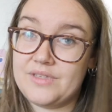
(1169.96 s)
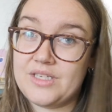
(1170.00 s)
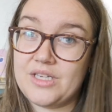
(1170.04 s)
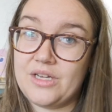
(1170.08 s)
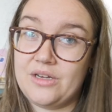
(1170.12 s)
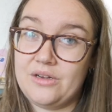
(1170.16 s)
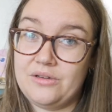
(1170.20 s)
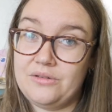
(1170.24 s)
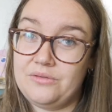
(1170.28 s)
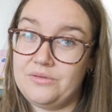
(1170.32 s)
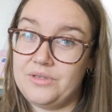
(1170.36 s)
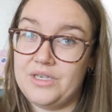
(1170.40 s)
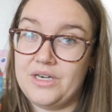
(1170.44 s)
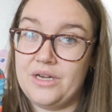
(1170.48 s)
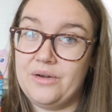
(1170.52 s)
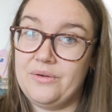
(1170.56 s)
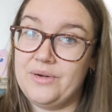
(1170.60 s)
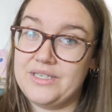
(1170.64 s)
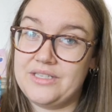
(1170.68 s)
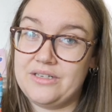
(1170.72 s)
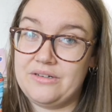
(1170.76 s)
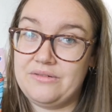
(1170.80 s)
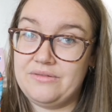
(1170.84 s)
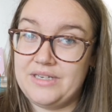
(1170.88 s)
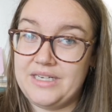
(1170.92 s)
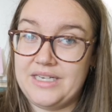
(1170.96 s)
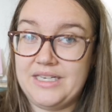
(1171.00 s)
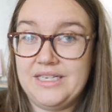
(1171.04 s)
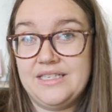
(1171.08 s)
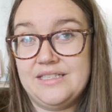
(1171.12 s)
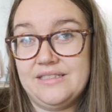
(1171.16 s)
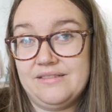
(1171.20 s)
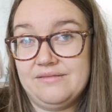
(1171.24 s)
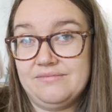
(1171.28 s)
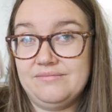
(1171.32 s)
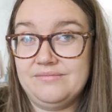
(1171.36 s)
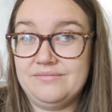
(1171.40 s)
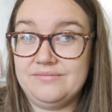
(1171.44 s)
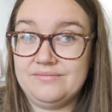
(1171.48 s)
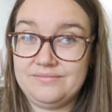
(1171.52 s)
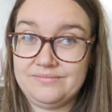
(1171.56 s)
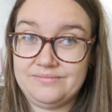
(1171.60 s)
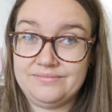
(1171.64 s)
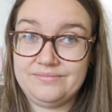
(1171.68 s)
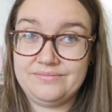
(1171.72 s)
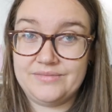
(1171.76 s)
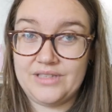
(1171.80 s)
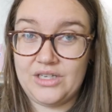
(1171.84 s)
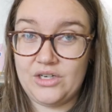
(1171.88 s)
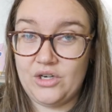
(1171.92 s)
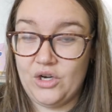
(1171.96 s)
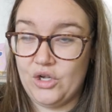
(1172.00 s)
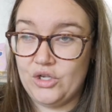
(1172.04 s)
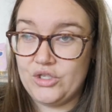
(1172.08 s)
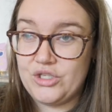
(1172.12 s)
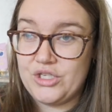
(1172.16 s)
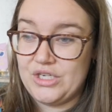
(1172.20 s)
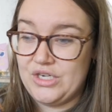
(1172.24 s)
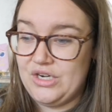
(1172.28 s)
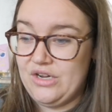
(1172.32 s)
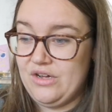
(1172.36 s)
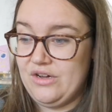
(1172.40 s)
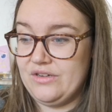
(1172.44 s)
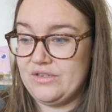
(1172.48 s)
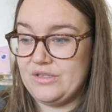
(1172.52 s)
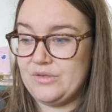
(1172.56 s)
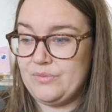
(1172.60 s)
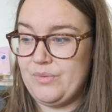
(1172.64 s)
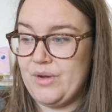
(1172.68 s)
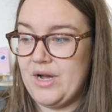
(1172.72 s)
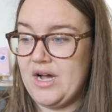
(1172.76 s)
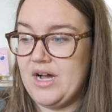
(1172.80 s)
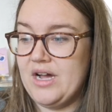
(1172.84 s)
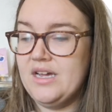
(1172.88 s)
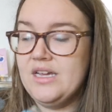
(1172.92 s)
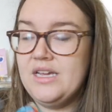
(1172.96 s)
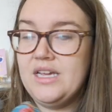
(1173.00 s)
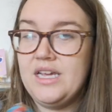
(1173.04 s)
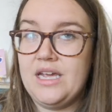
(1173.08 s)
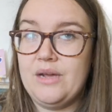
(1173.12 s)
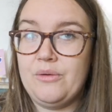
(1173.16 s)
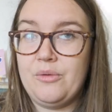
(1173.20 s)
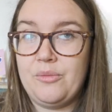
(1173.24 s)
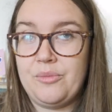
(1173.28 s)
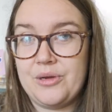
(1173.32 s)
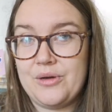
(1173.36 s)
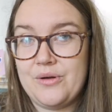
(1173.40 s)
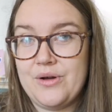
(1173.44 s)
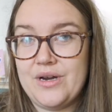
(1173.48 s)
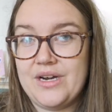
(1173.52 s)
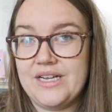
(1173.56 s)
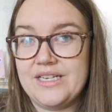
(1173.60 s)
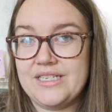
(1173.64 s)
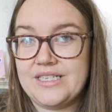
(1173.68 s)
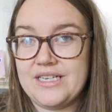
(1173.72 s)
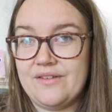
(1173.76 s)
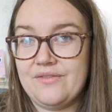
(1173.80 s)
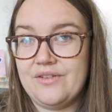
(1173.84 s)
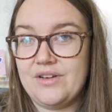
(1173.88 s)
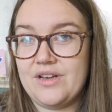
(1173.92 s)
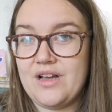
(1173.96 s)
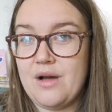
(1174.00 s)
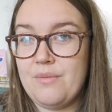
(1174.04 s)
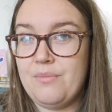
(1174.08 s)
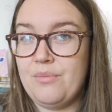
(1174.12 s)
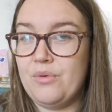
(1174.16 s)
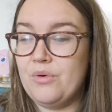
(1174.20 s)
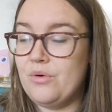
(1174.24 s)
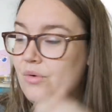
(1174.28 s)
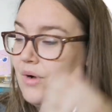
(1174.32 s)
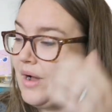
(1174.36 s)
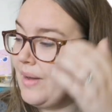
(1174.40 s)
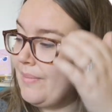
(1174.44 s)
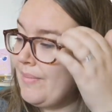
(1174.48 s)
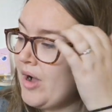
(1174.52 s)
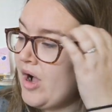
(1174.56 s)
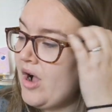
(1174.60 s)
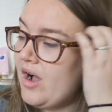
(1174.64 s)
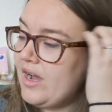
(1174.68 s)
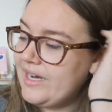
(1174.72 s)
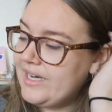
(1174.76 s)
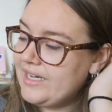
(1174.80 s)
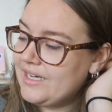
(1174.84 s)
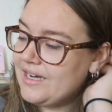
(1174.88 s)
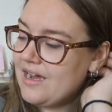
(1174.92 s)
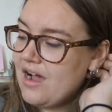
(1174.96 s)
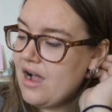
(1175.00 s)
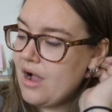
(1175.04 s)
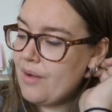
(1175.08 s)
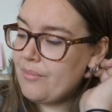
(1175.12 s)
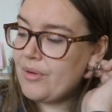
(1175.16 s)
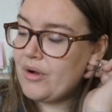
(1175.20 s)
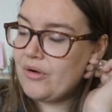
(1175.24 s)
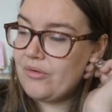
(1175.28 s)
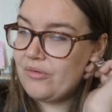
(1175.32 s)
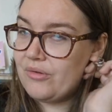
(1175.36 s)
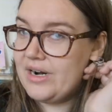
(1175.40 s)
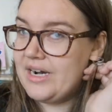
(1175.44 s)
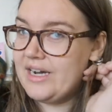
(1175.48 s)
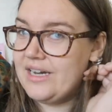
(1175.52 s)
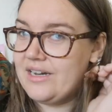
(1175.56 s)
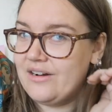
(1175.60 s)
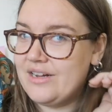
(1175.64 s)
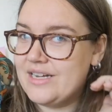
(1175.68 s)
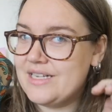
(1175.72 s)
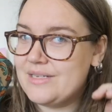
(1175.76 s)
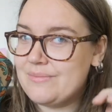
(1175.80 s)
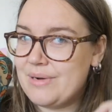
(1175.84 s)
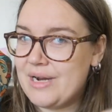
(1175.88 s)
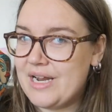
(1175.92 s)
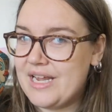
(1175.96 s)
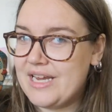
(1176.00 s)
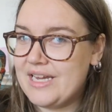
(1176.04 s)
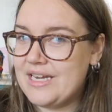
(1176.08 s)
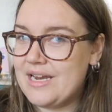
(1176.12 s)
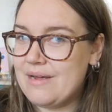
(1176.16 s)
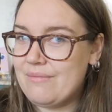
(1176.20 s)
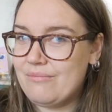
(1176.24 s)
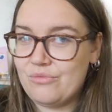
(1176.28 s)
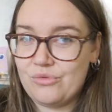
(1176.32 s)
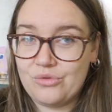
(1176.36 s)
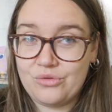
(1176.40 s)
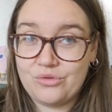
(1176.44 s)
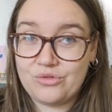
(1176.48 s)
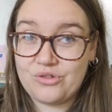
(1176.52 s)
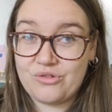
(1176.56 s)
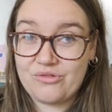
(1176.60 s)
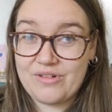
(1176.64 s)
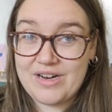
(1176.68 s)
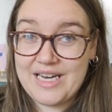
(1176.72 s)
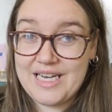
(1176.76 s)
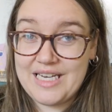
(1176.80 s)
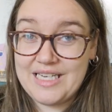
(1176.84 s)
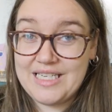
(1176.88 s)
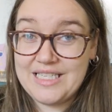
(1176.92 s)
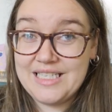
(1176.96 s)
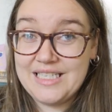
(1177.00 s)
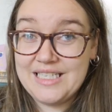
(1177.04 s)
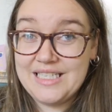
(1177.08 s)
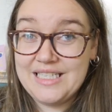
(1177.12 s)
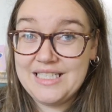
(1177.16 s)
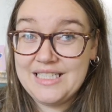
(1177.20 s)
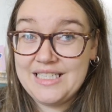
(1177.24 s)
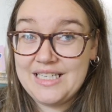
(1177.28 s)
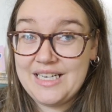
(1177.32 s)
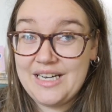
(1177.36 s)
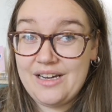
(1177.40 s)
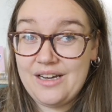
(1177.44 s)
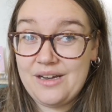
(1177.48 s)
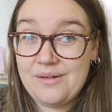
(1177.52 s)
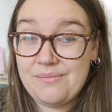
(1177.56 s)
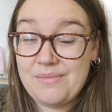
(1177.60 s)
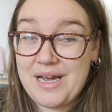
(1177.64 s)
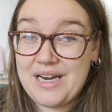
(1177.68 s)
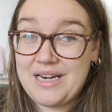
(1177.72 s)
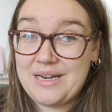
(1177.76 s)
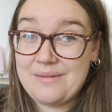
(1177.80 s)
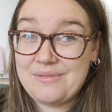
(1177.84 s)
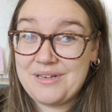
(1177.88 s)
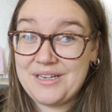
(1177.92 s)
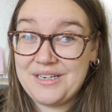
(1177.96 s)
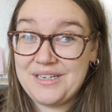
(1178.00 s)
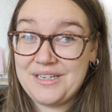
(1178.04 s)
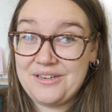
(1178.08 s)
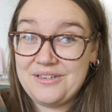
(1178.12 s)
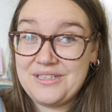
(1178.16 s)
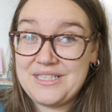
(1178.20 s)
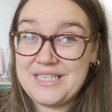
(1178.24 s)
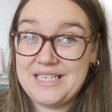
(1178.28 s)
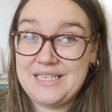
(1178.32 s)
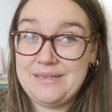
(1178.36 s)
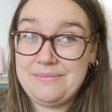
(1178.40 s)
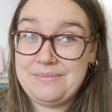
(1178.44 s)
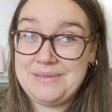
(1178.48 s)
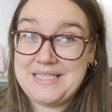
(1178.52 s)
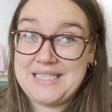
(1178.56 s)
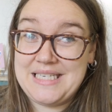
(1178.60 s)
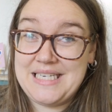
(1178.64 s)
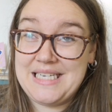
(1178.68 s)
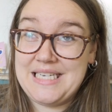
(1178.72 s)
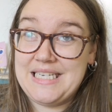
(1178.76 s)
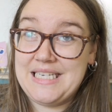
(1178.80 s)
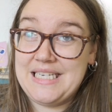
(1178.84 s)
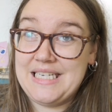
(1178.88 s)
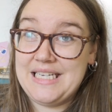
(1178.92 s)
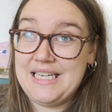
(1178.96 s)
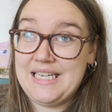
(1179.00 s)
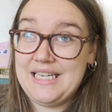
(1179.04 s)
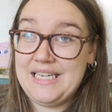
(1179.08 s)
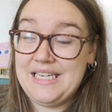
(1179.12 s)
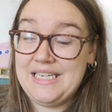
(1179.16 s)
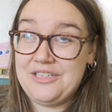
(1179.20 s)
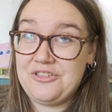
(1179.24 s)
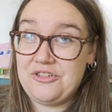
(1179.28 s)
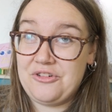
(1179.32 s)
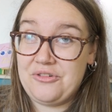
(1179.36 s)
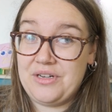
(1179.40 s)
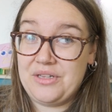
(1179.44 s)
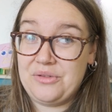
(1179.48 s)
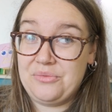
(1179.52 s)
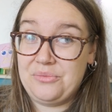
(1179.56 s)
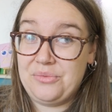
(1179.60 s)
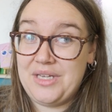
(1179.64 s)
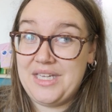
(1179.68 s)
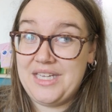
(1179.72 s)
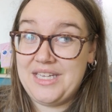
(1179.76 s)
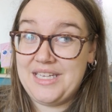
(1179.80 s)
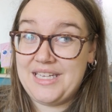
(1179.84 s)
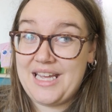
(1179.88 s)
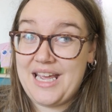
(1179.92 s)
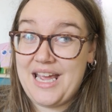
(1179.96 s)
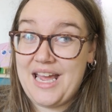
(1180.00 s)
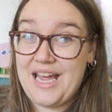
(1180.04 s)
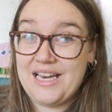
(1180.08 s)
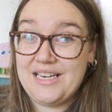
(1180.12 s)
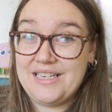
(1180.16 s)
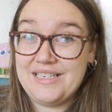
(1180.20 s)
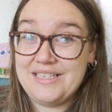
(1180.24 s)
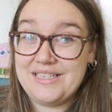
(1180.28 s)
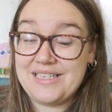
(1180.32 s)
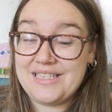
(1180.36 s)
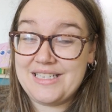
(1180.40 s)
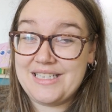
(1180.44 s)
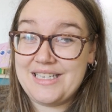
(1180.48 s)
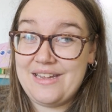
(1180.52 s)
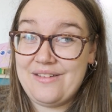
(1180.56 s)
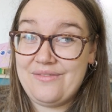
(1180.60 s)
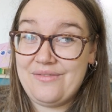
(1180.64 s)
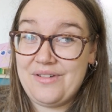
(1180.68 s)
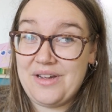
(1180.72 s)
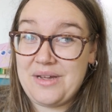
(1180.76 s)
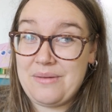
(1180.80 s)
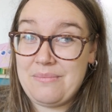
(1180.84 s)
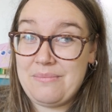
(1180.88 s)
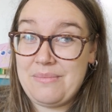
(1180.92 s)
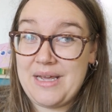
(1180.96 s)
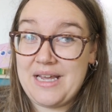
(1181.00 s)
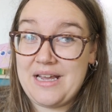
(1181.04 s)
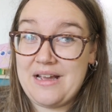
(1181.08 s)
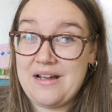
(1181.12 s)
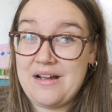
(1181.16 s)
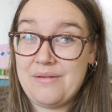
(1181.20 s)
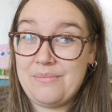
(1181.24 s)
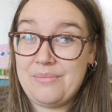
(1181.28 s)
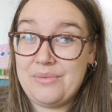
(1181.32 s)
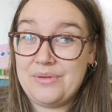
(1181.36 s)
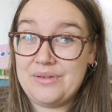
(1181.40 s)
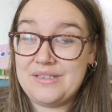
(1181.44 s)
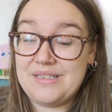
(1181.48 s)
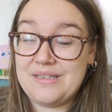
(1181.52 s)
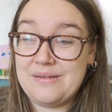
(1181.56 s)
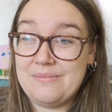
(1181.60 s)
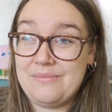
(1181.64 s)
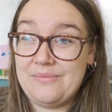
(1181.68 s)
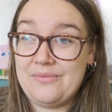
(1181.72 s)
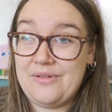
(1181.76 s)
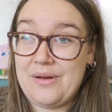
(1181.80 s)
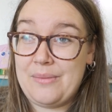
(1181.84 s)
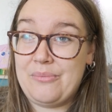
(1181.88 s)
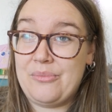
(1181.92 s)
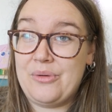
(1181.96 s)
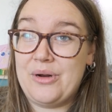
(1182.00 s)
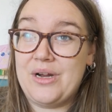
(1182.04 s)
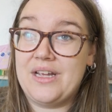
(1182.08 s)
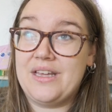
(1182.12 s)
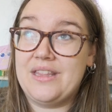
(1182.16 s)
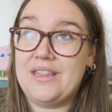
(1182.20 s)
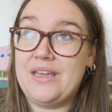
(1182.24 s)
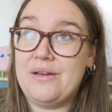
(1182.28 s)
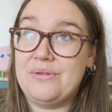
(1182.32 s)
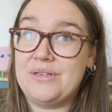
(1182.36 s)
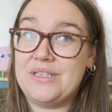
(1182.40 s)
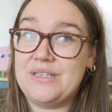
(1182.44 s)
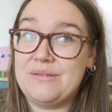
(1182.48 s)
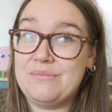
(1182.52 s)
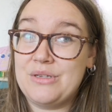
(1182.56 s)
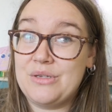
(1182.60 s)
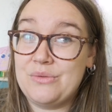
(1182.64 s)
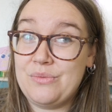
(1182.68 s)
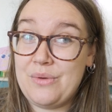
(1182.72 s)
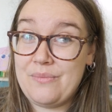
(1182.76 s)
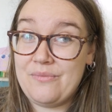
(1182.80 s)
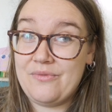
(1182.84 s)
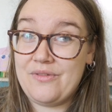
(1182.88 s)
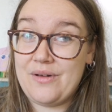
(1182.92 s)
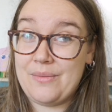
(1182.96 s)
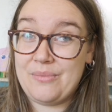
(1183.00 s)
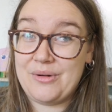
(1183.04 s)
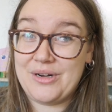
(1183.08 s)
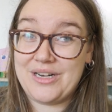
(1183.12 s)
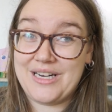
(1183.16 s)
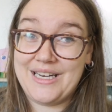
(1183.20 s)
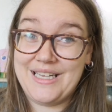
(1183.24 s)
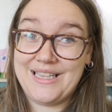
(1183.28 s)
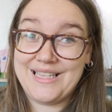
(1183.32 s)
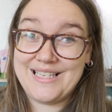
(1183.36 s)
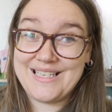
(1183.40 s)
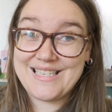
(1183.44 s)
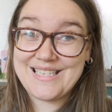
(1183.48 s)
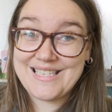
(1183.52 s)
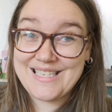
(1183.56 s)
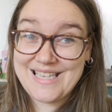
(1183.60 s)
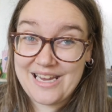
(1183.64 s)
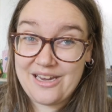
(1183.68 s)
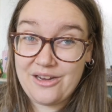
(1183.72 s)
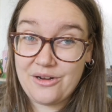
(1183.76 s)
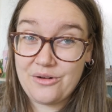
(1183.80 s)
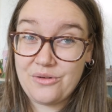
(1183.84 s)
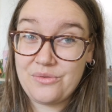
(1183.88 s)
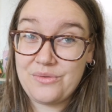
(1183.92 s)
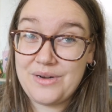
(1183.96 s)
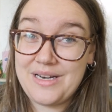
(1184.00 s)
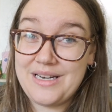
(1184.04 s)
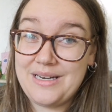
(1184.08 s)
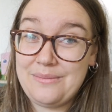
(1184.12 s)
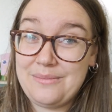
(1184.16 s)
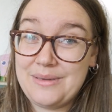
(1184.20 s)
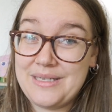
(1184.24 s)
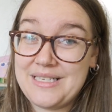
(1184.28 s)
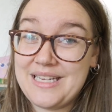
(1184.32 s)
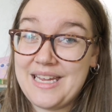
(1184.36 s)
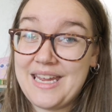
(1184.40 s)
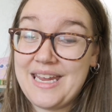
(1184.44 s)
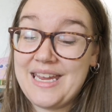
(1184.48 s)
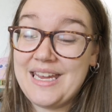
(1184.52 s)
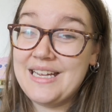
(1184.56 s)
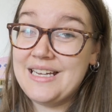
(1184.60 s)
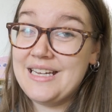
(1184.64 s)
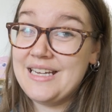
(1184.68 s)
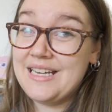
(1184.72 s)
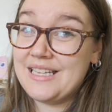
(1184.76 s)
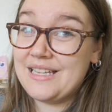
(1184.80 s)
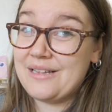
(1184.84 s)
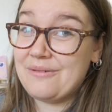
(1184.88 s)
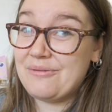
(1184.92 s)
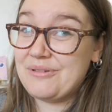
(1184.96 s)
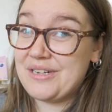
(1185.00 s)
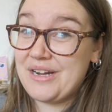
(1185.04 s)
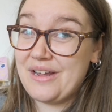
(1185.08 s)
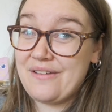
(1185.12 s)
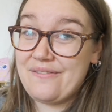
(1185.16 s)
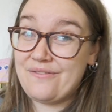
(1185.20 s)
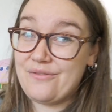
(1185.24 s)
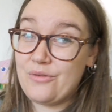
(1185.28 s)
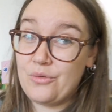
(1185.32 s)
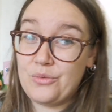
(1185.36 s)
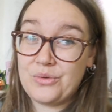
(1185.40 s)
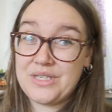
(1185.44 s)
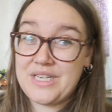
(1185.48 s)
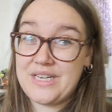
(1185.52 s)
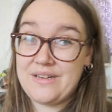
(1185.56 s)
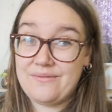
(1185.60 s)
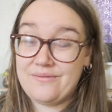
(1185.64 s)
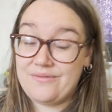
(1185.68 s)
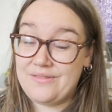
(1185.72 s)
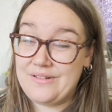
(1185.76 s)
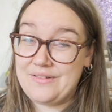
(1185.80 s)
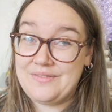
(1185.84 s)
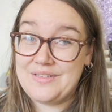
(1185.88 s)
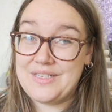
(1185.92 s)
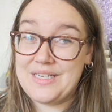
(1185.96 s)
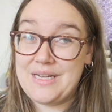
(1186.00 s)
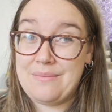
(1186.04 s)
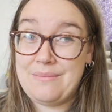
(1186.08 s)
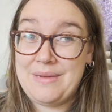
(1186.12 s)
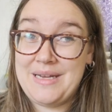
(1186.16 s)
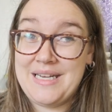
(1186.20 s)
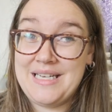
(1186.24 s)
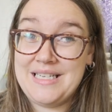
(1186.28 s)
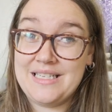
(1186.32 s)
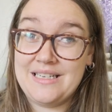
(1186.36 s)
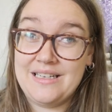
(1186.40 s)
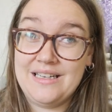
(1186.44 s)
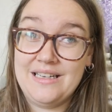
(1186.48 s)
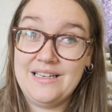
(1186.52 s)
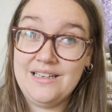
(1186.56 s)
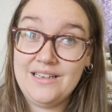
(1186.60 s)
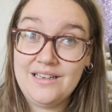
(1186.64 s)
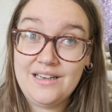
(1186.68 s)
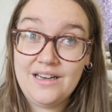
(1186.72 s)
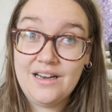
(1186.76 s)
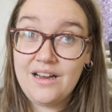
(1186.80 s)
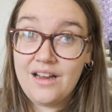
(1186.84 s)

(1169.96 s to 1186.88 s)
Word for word: so you know, I don't need lots and lots, but it would be quite nice to have a couple. I'm eyeing up a really nice plain emerald green, um, and I'm going to go to Liberty during the week and see if I can pick up some fabric. There was some swim fabric in the sale in Liberty that was like fourteen fifty a metre,